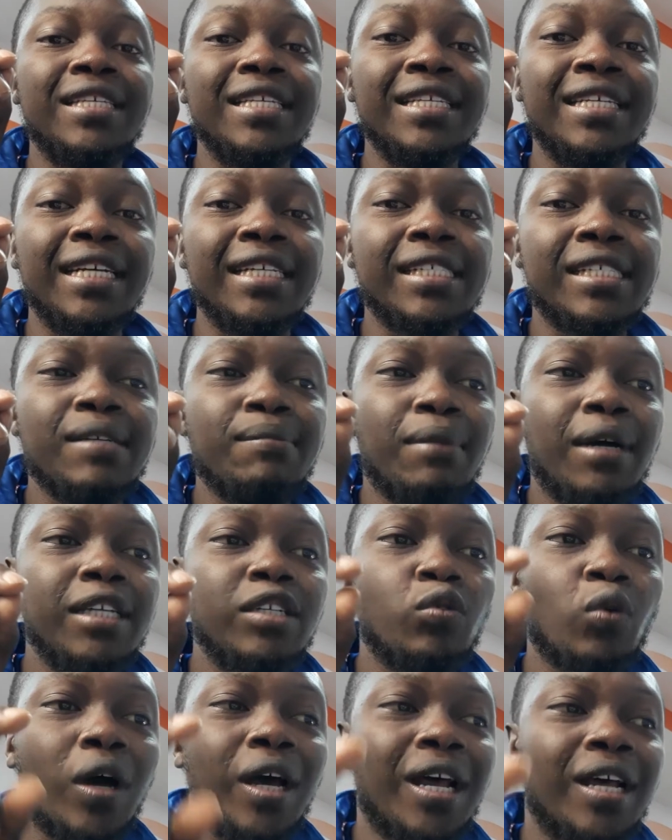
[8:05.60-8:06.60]
just
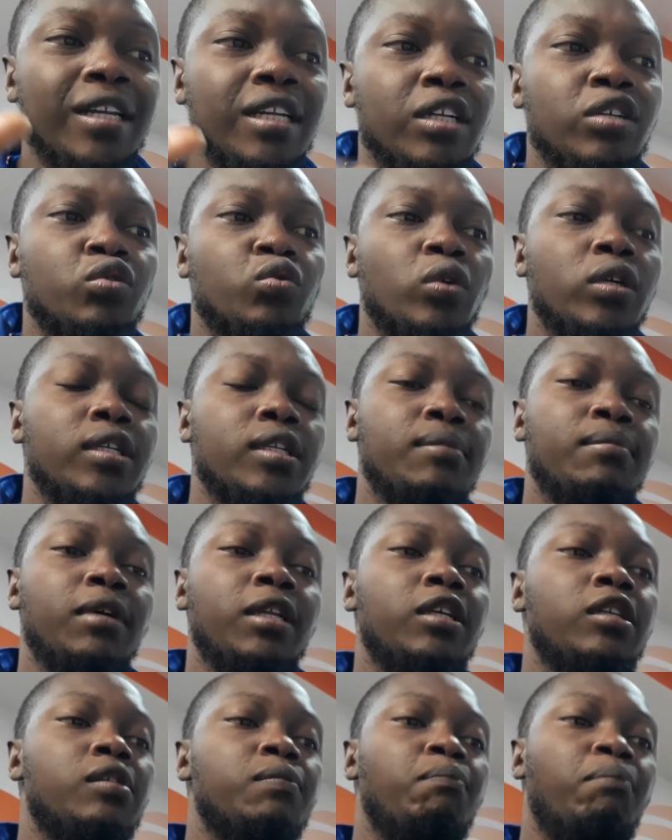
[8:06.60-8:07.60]
imagine 120
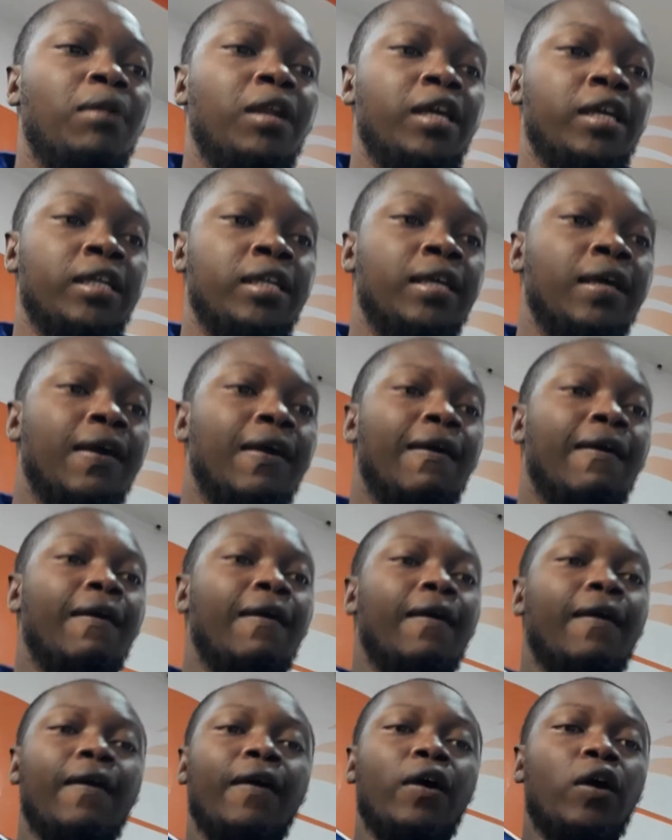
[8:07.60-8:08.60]
minutes played.
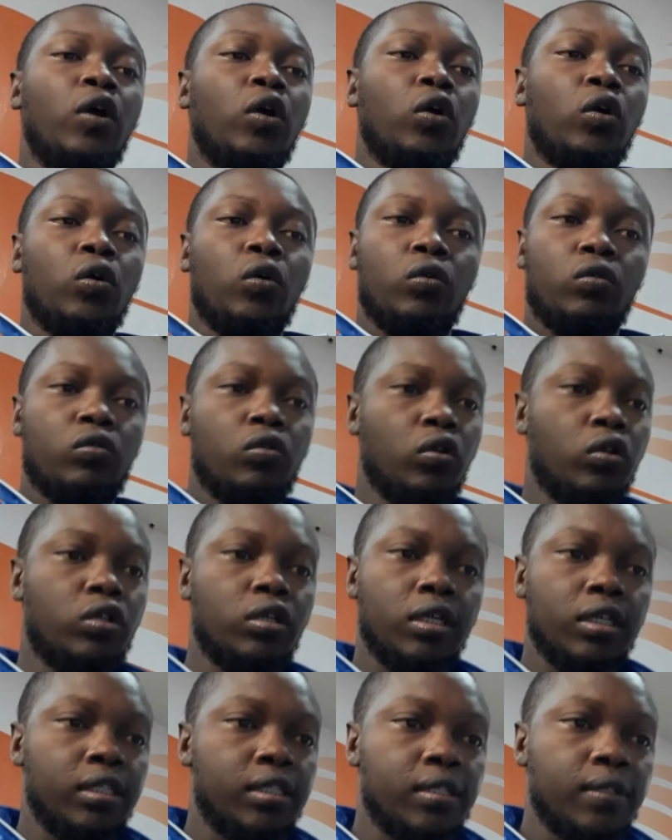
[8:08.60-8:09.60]

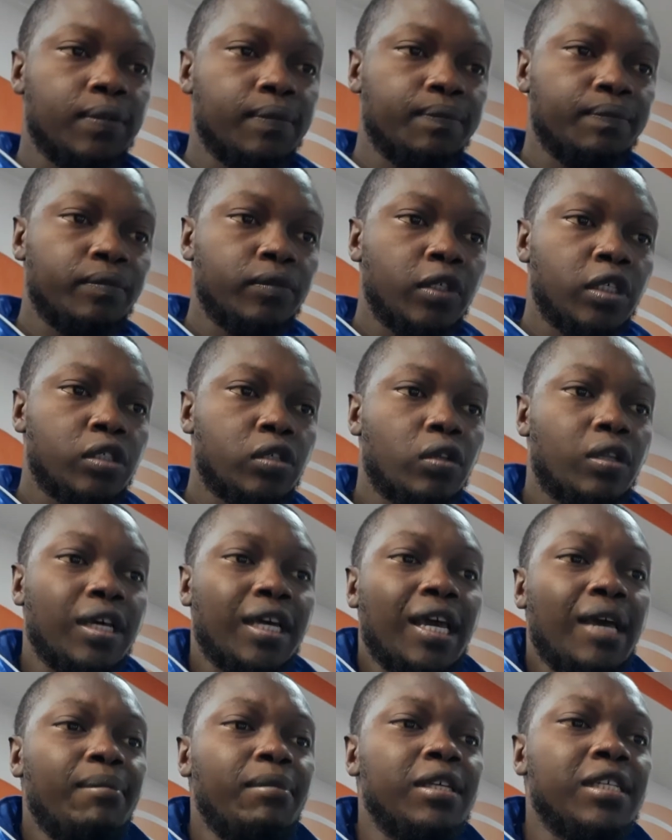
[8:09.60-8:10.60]
Goodness. So the
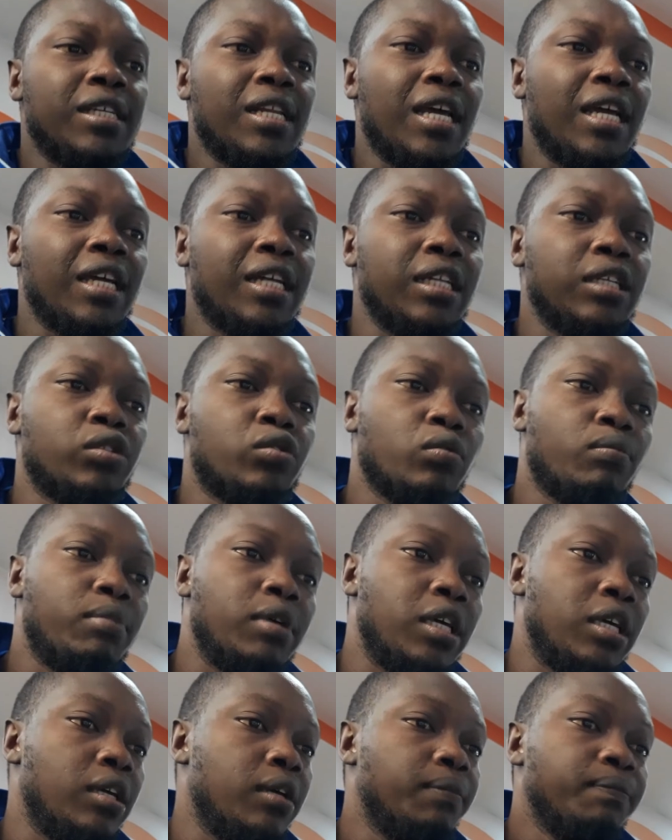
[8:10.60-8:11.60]
game is likely to
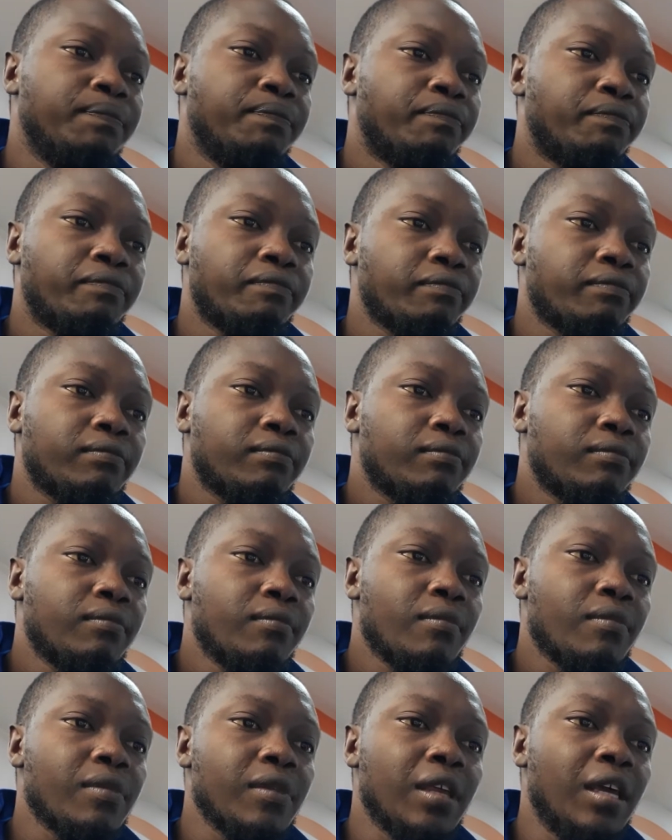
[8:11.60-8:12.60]
be
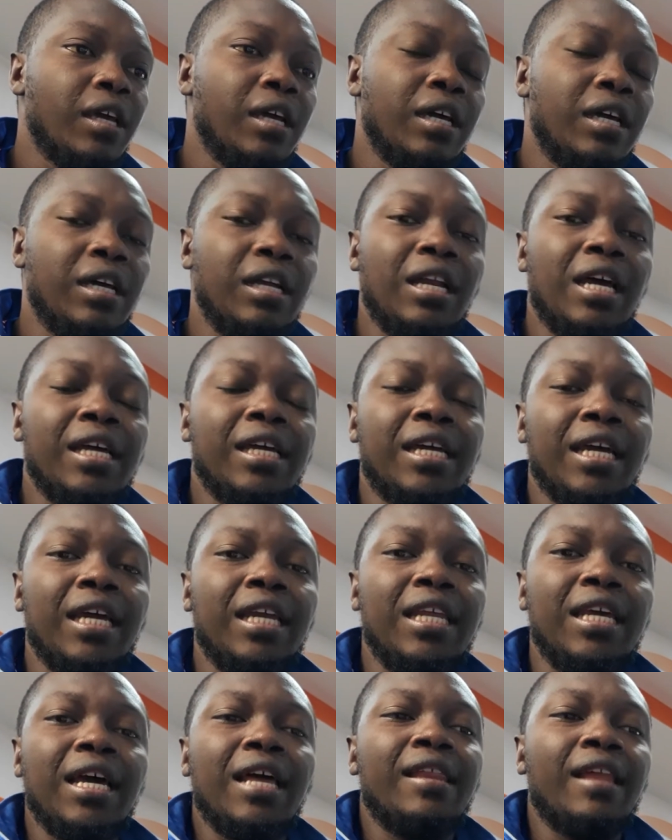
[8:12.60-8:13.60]
like
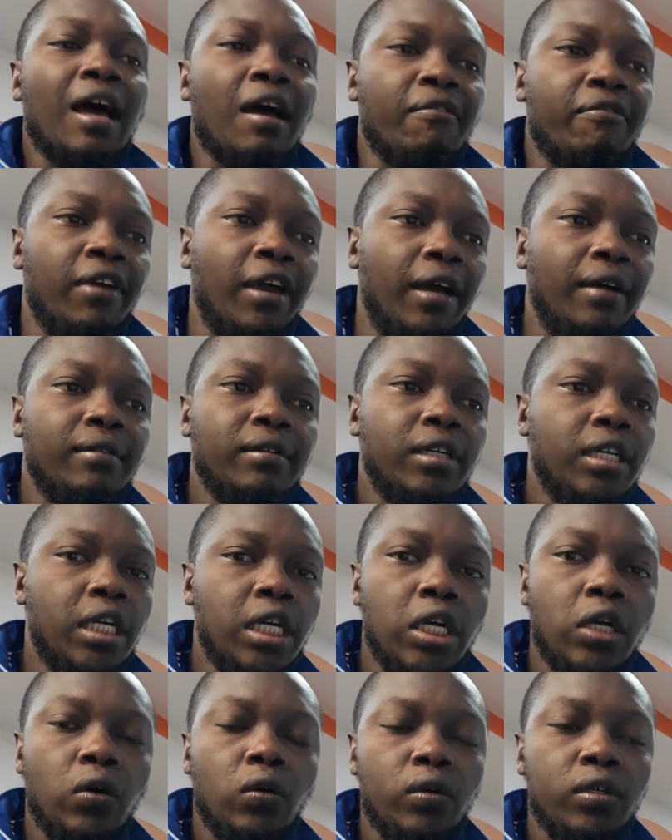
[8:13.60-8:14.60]
any other affair.
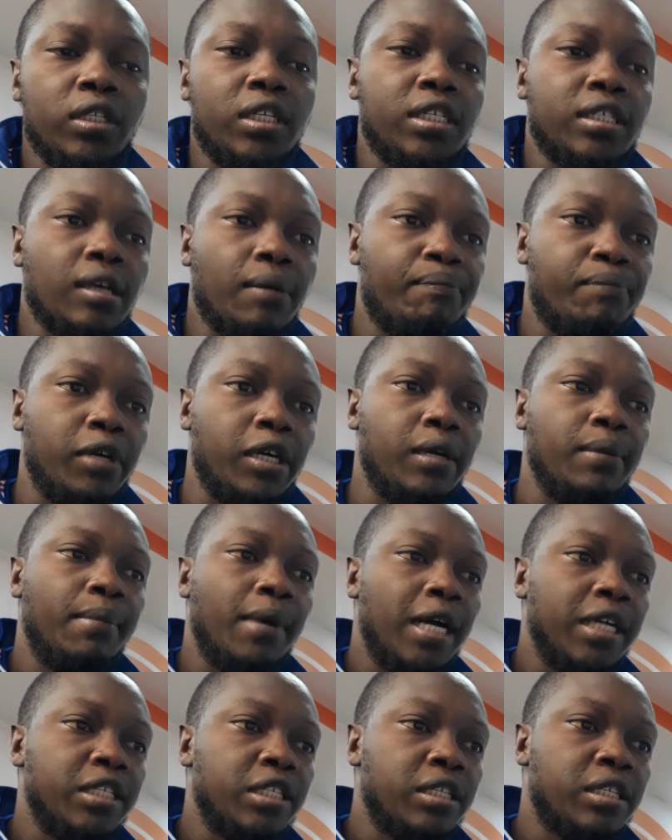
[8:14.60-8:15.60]
No, it is a big
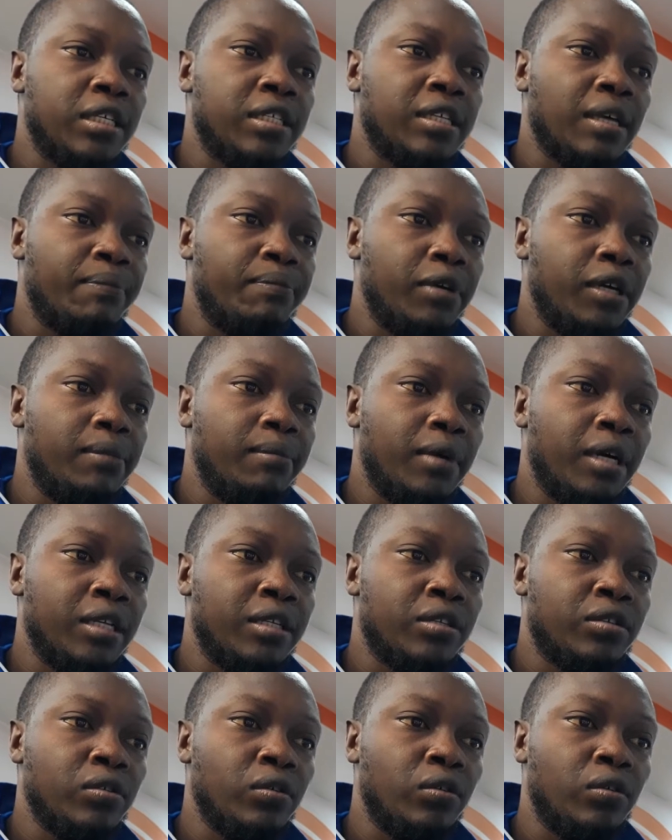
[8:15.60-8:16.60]
match. It is a big match.
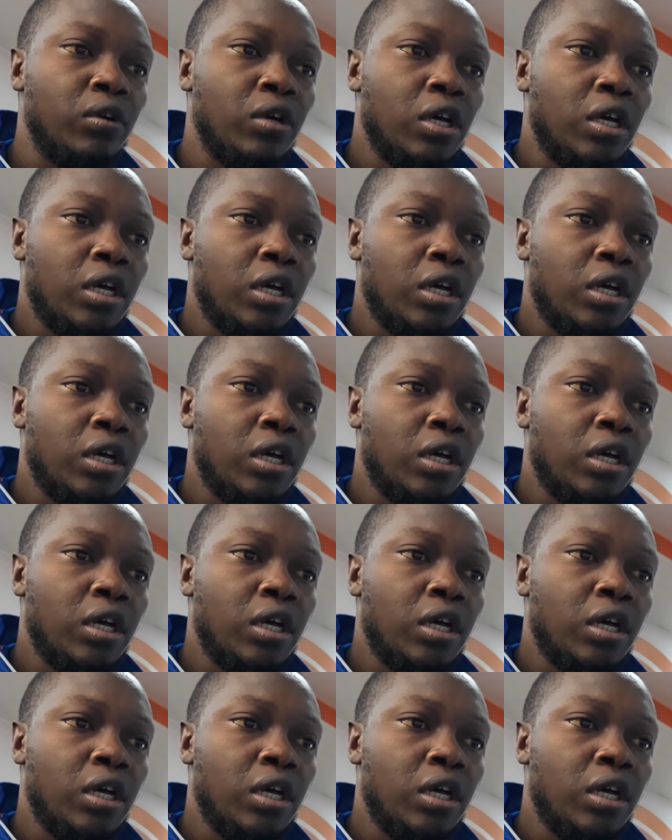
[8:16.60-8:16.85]
So